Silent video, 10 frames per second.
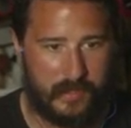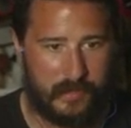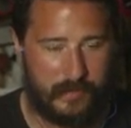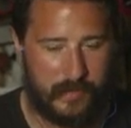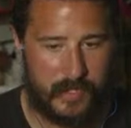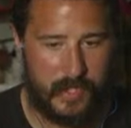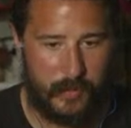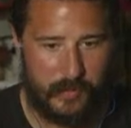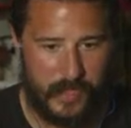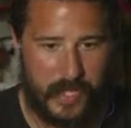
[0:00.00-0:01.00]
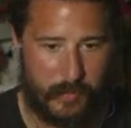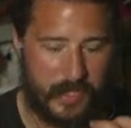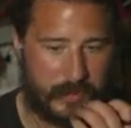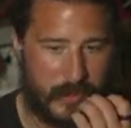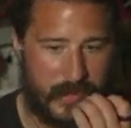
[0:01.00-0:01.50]
for San Jose, we
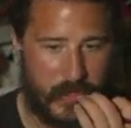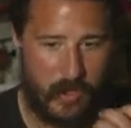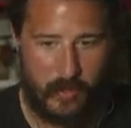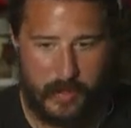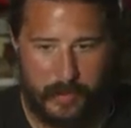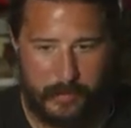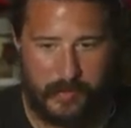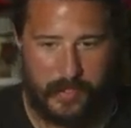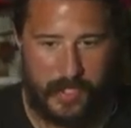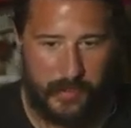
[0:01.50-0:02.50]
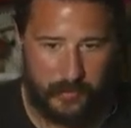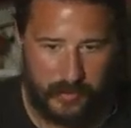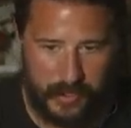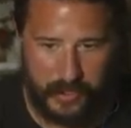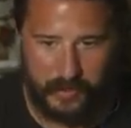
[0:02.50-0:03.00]
got to travel all the way up to San
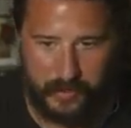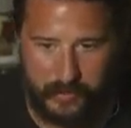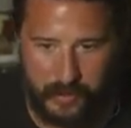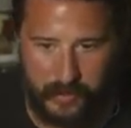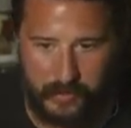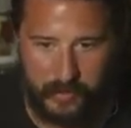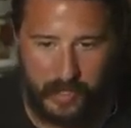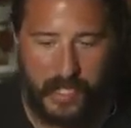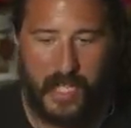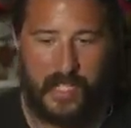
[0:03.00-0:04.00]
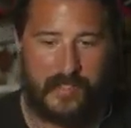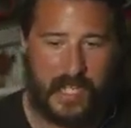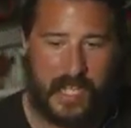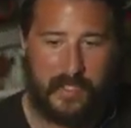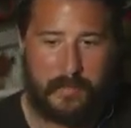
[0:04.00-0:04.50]
Jose. All right. Ah, I said
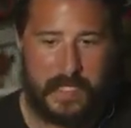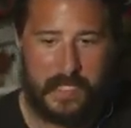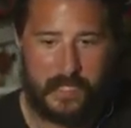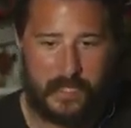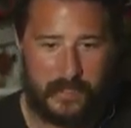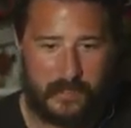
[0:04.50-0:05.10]
Alameda.